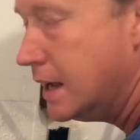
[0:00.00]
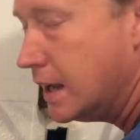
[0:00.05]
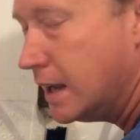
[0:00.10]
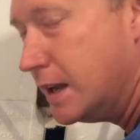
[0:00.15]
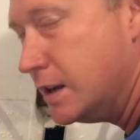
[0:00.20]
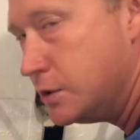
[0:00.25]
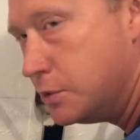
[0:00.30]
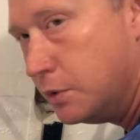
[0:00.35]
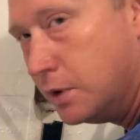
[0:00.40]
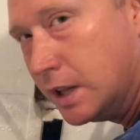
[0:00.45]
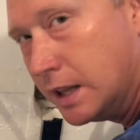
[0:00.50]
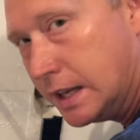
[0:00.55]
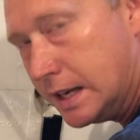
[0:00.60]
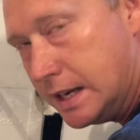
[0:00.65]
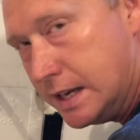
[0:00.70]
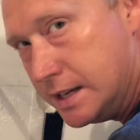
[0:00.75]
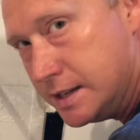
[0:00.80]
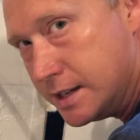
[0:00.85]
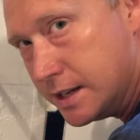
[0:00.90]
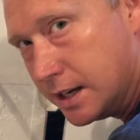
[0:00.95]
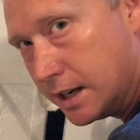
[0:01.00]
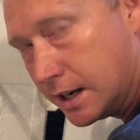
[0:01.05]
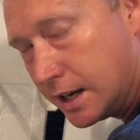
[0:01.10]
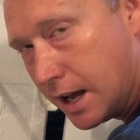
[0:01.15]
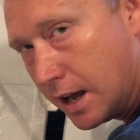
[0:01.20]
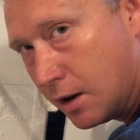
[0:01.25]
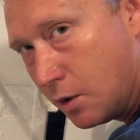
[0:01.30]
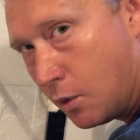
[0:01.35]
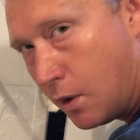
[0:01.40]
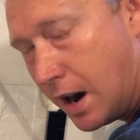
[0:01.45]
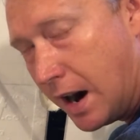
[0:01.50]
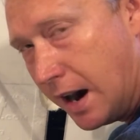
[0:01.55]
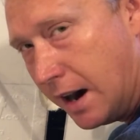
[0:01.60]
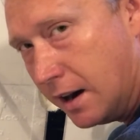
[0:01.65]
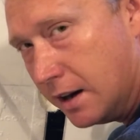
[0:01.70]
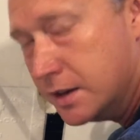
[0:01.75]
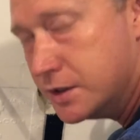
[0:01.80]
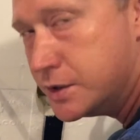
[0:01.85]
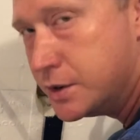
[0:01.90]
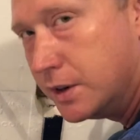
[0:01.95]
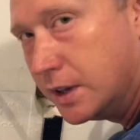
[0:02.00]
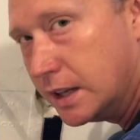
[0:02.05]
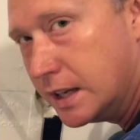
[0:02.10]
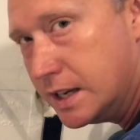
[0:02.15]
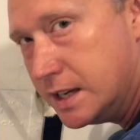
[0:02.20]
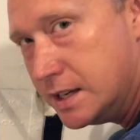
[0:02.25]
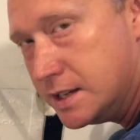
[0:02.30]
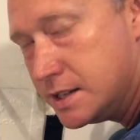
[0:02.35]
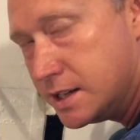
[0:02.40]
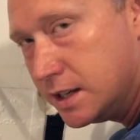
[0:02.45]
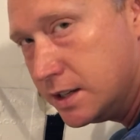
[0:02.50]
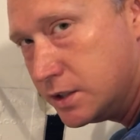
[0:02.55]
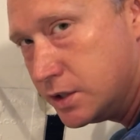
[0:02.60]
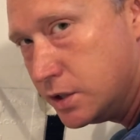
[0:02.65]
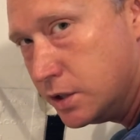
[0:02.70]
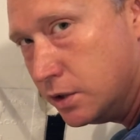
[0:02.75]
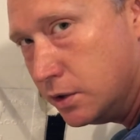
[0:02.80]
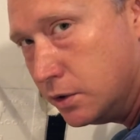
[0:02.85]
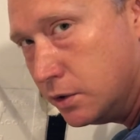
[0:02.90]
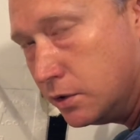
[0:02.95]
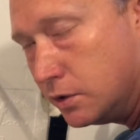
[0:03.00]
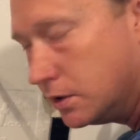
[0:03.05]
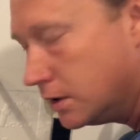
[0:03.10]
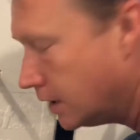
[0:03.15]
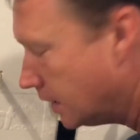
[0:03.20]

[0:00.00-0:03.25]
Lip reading: it's really easy to cut a wire. It's really easy to